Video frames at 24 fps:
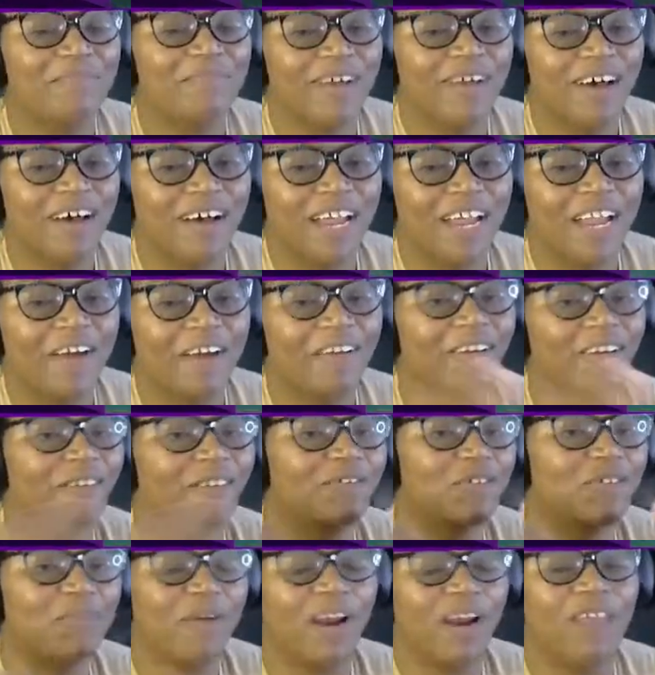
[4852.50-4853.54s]
Ariel,
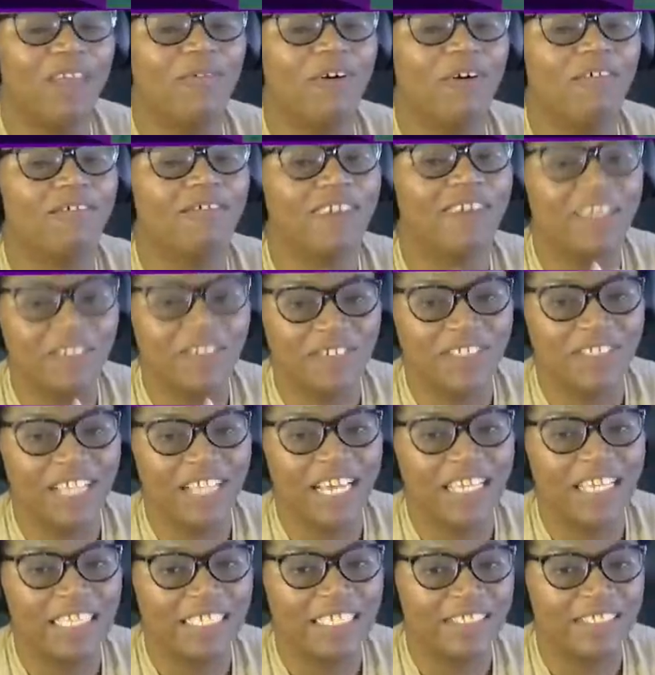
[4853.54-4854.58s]
you probably won't
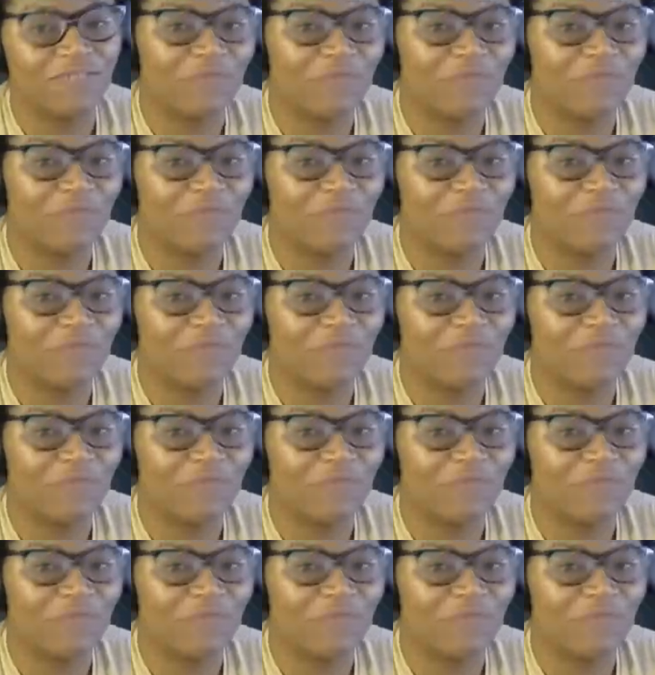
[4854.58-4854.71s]
understand this